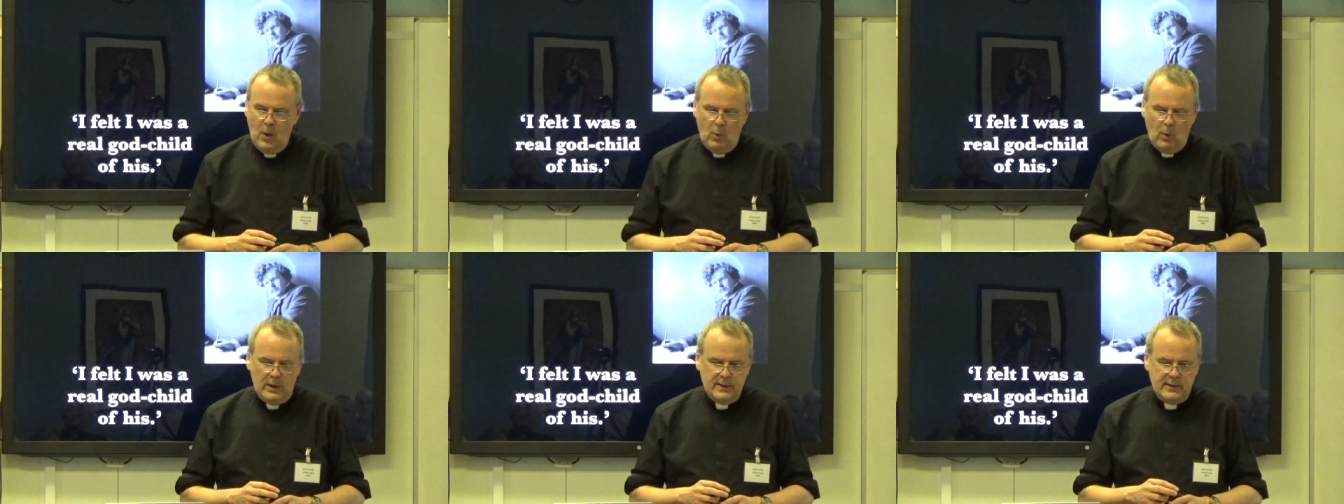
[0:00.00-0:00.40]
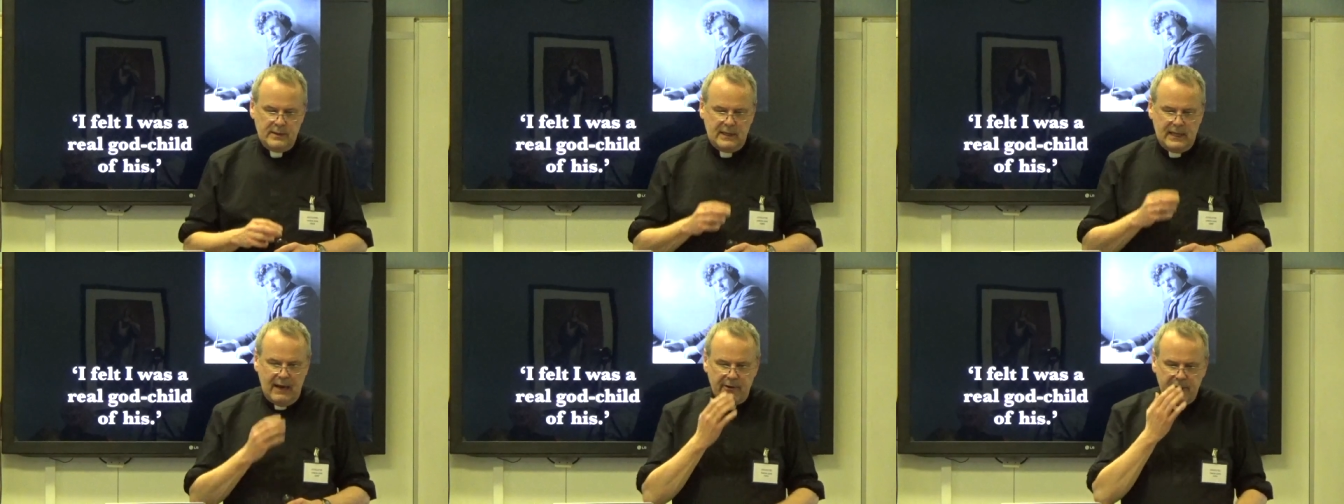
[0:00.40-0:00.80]
embodied
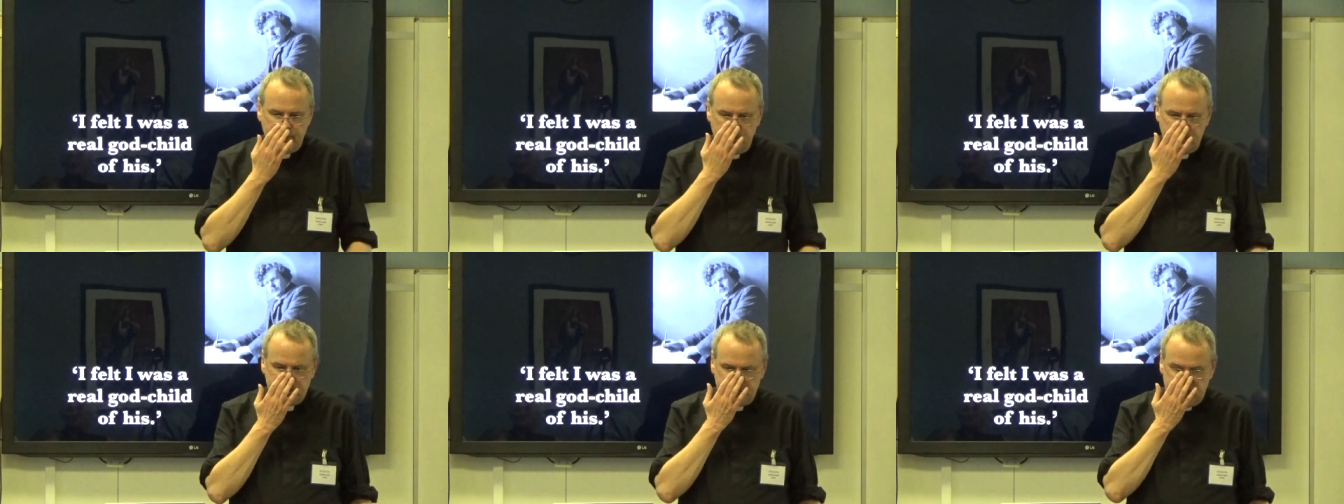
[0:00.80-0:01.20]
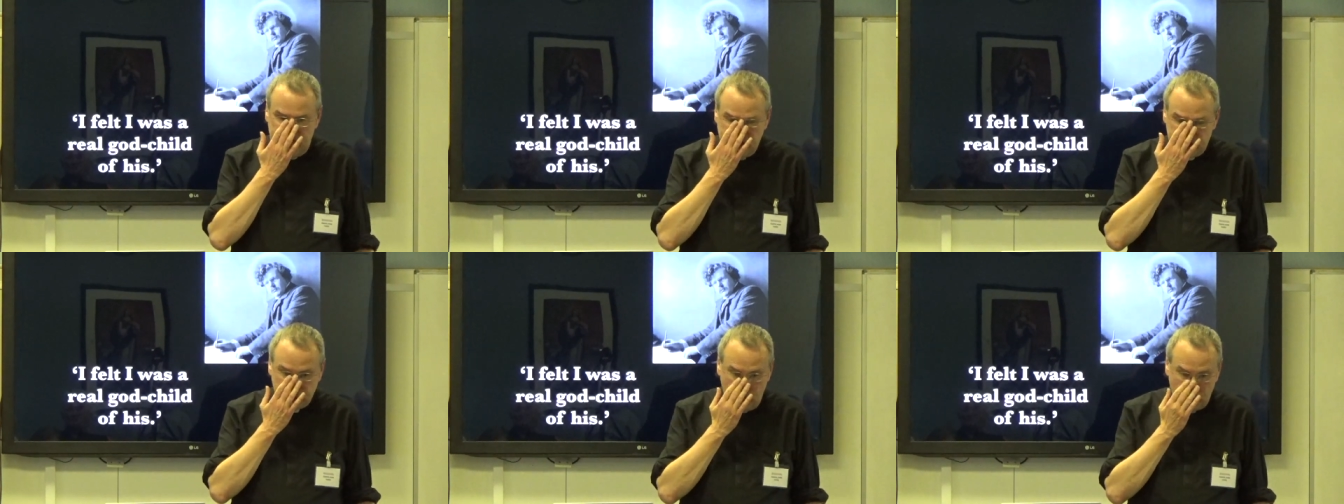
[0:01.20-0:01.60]
it. One cleric from the
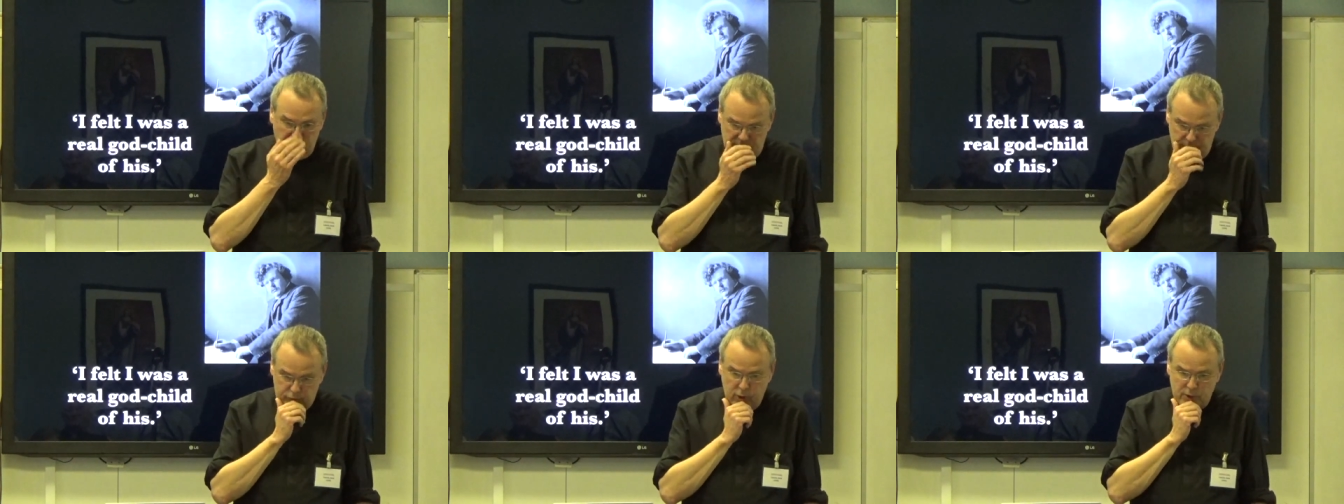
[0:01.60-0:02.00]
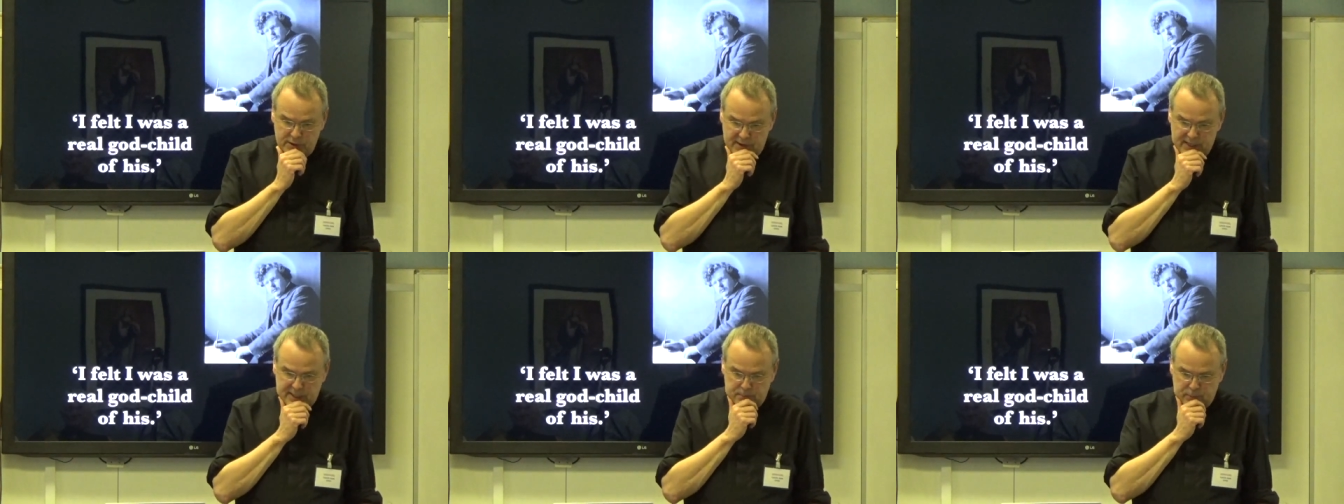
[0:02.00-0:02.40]
States wrote,
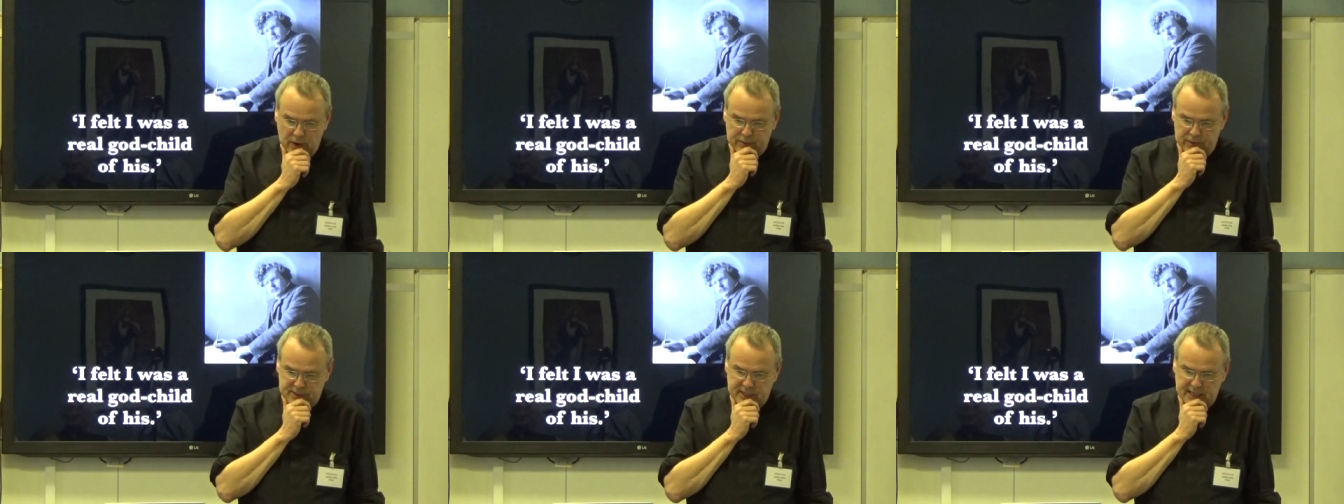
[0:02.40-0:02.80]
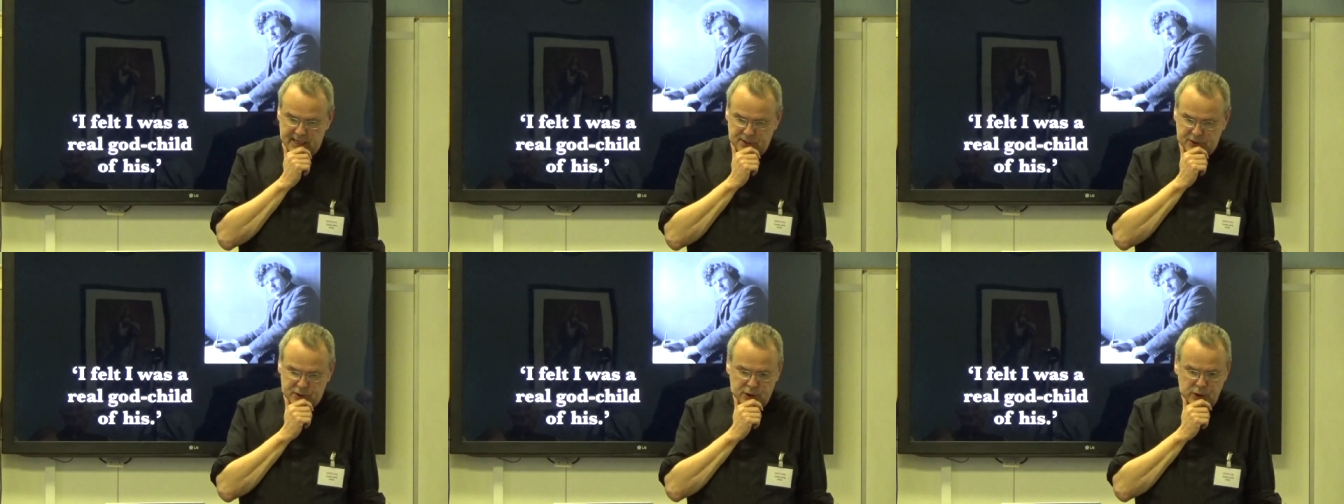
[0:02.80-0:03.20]
wrote this prophecy,
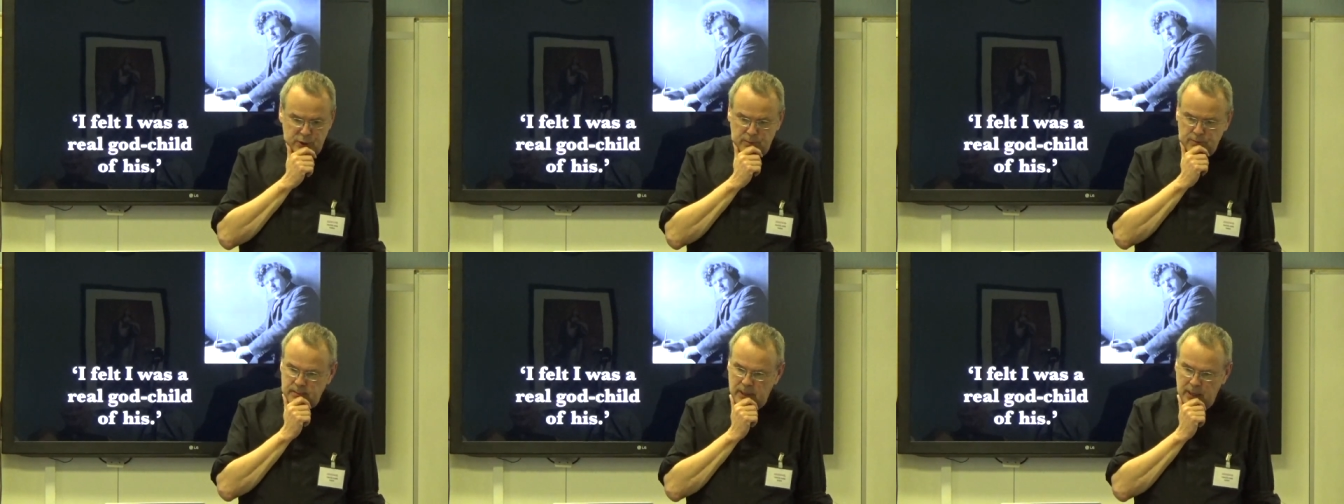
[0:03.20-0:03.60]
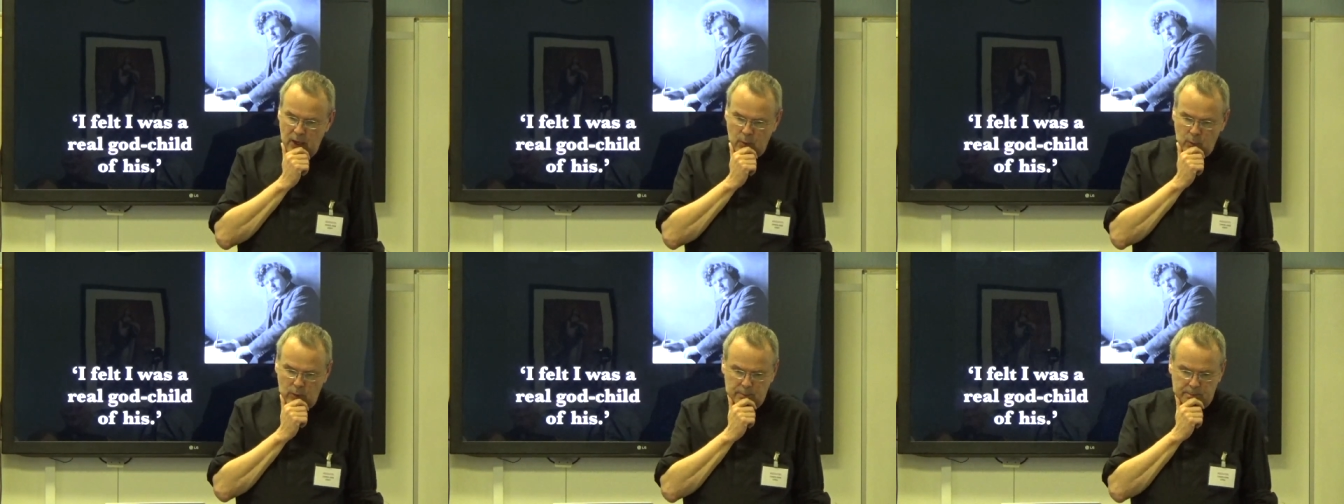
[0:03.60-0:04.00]
his tomb
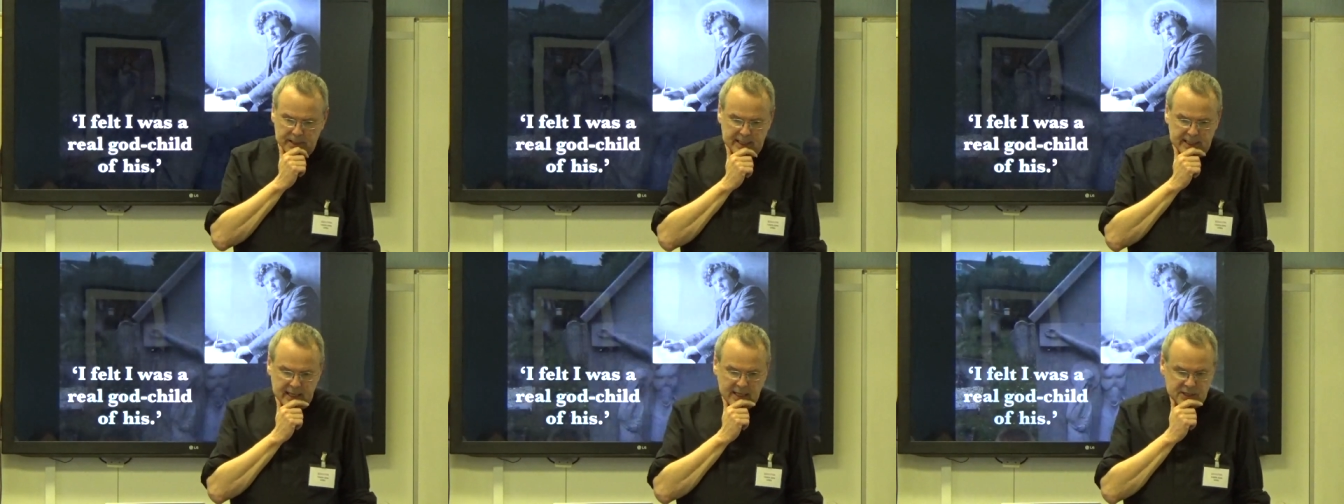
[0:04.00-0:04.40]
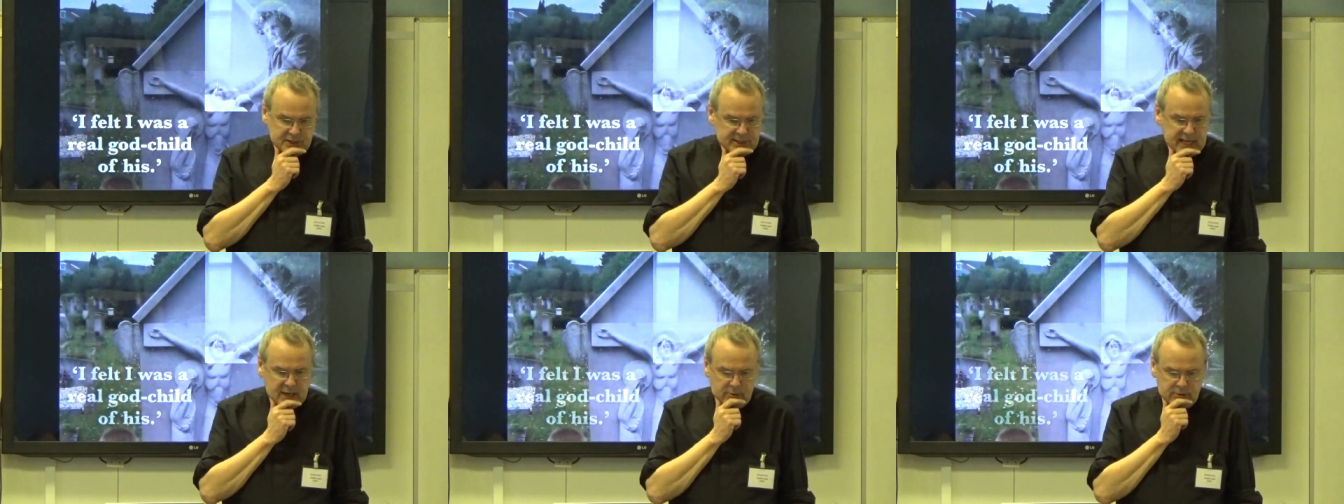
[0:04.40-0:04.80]
will be a
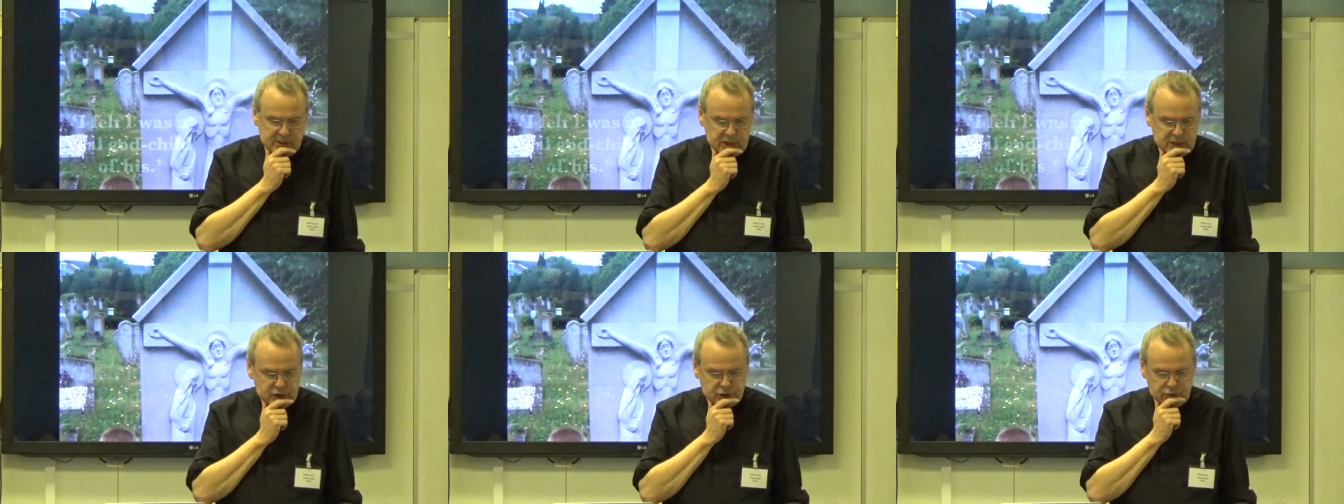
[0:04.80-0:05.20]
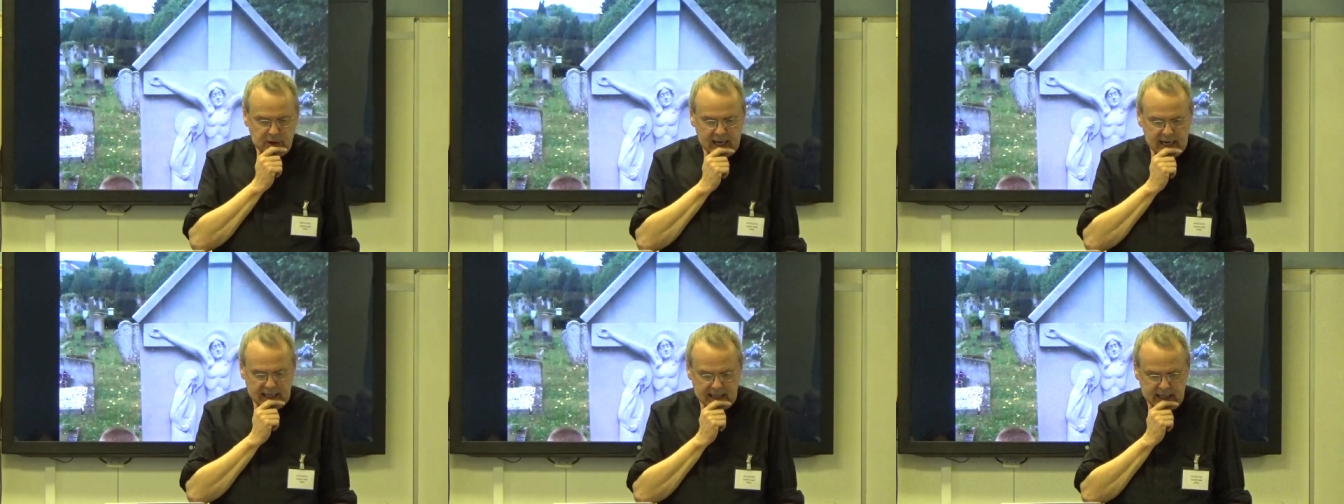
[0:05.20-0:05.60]
sacred
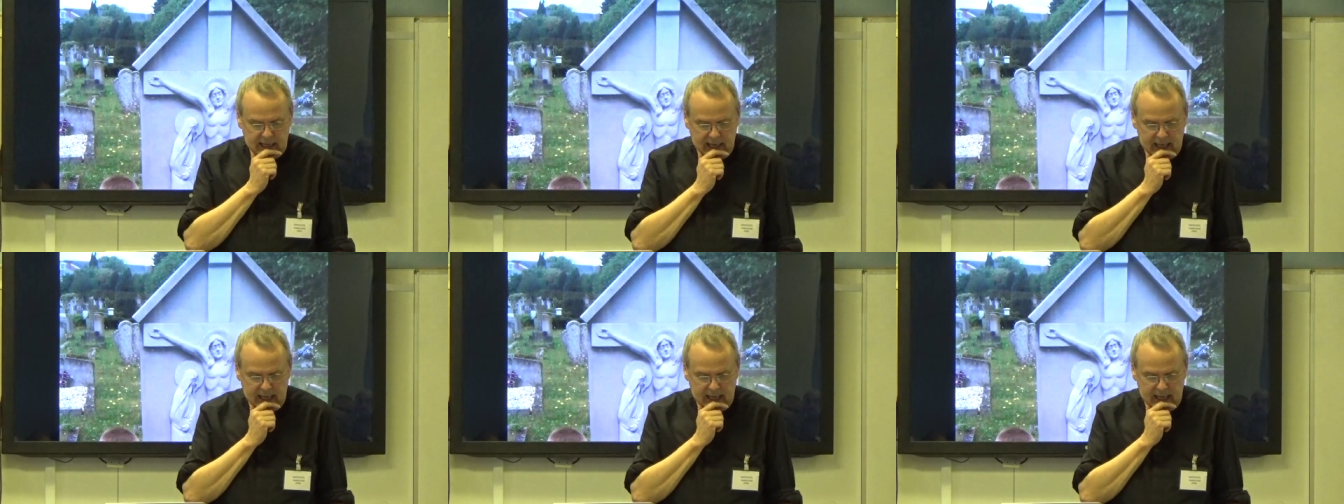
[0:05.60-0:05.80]
shrine